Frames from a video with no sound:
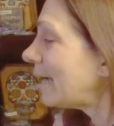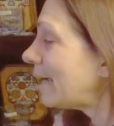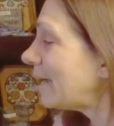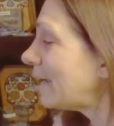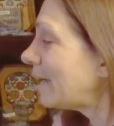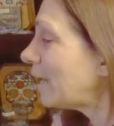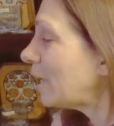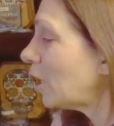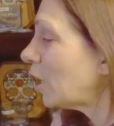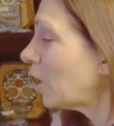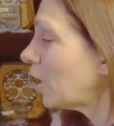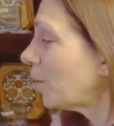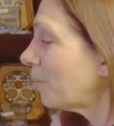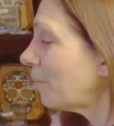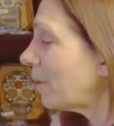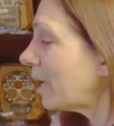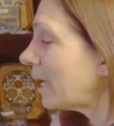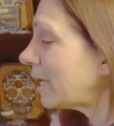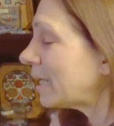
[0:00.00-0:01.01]

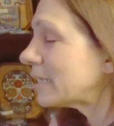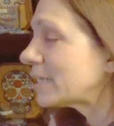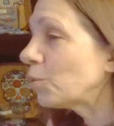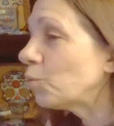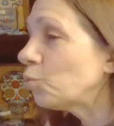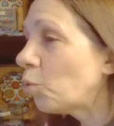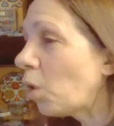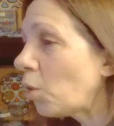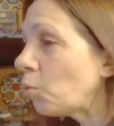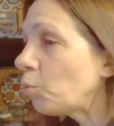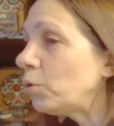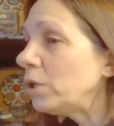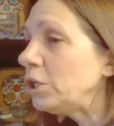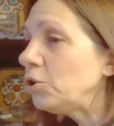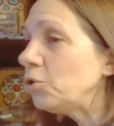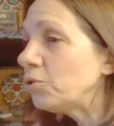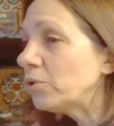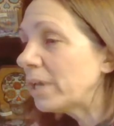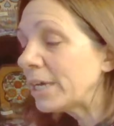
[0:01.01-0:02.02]
Um, and I said, what would
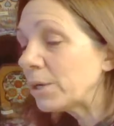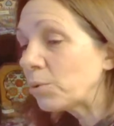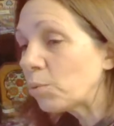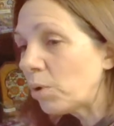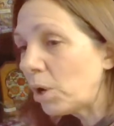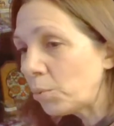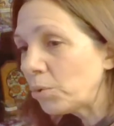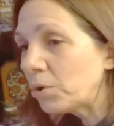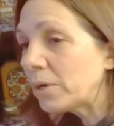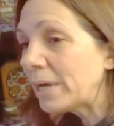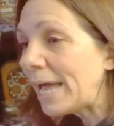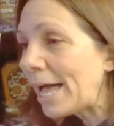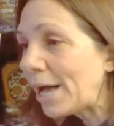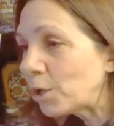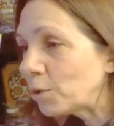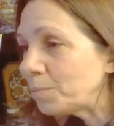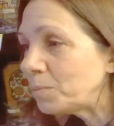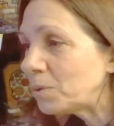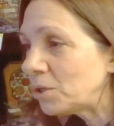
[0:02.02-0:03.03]
you like? What will
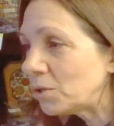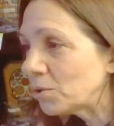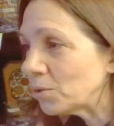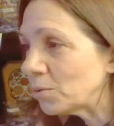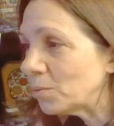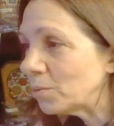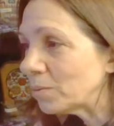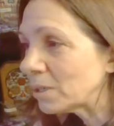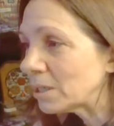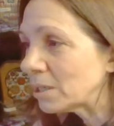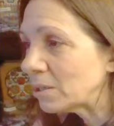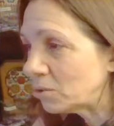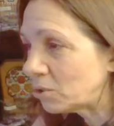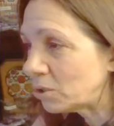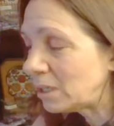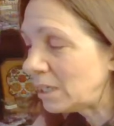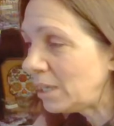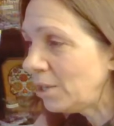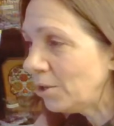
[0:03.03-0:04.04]
help you
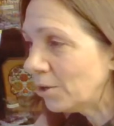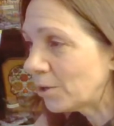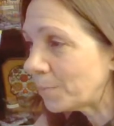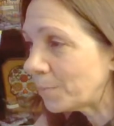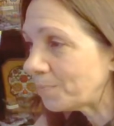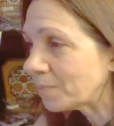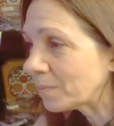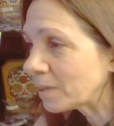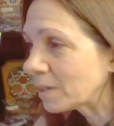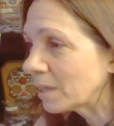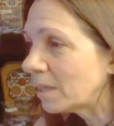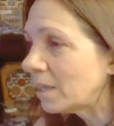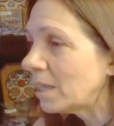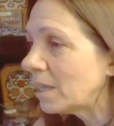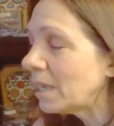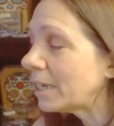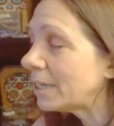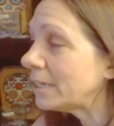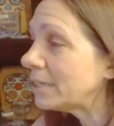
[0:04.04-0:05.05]
to heal?
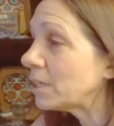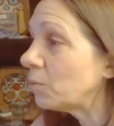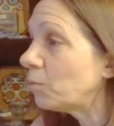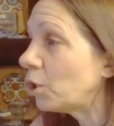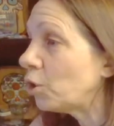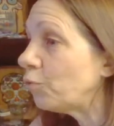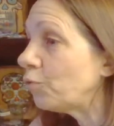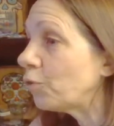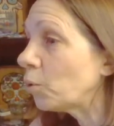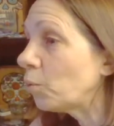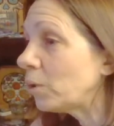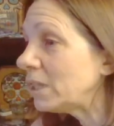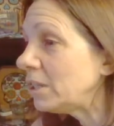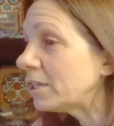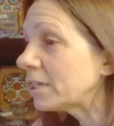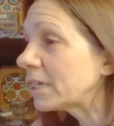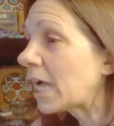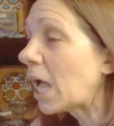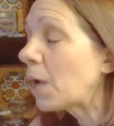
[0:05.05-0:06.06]
And he said, well, for one
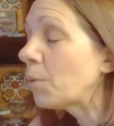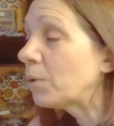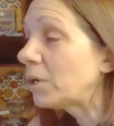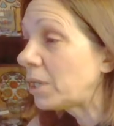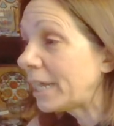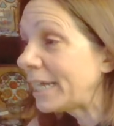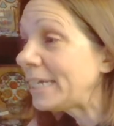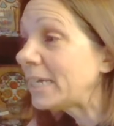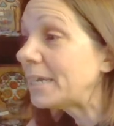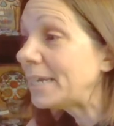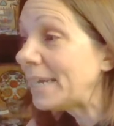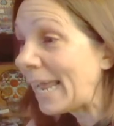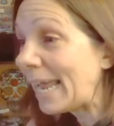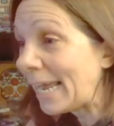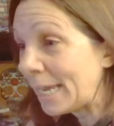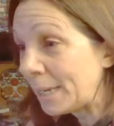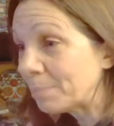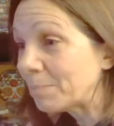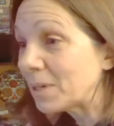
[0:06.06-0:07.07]
thing, I would like a
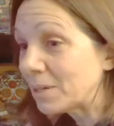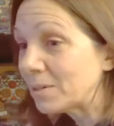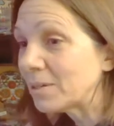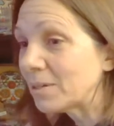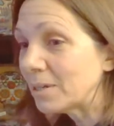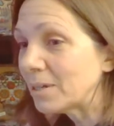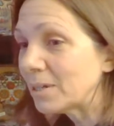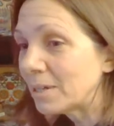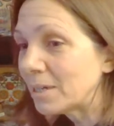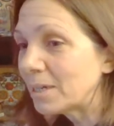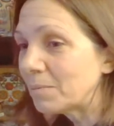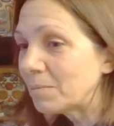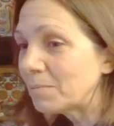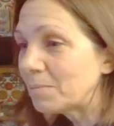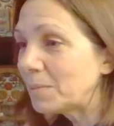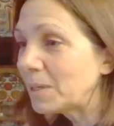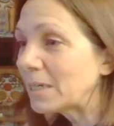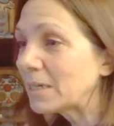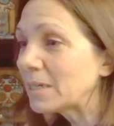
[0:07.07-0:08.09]
name
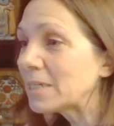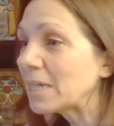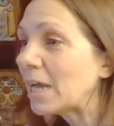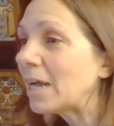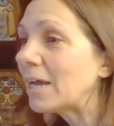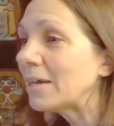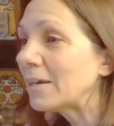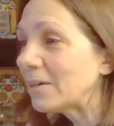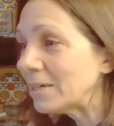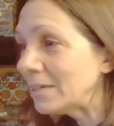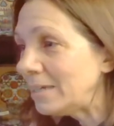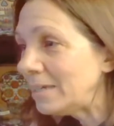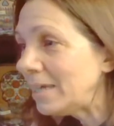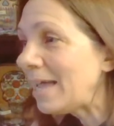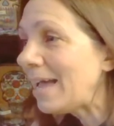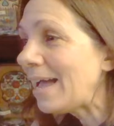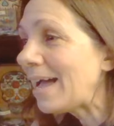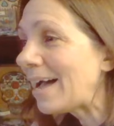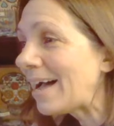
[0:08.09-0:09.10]
because,
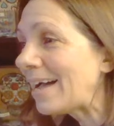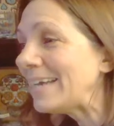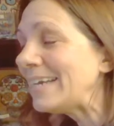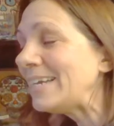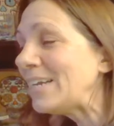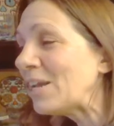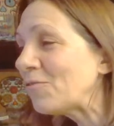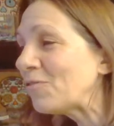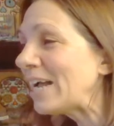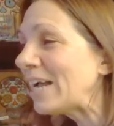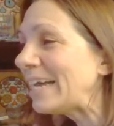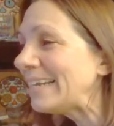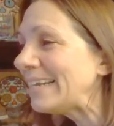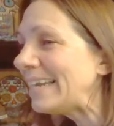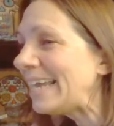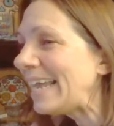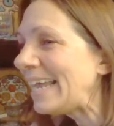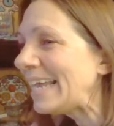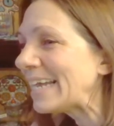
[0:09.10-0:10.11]
yeah, he never had a
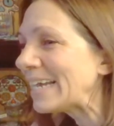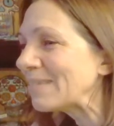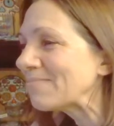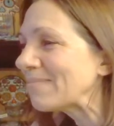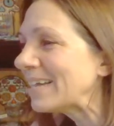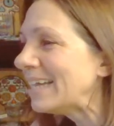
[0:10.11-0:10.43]
name.